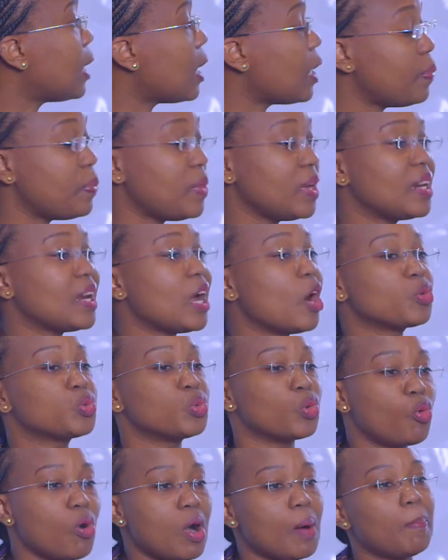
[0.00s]
and then how
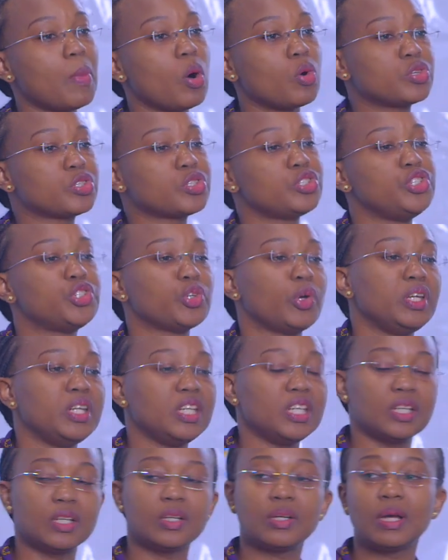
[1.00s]
to go about
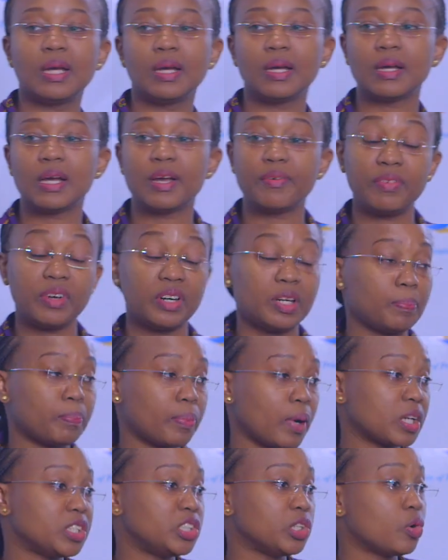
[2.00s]
joining a very
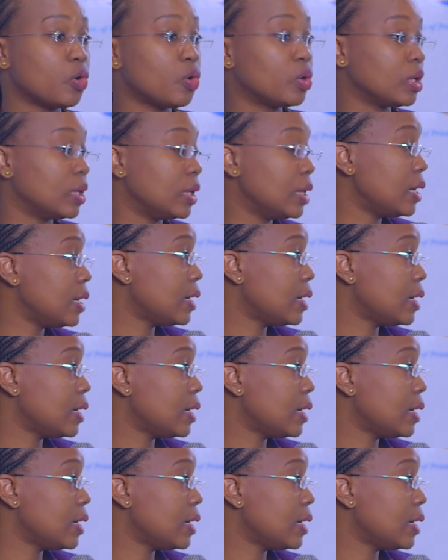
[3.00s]
practical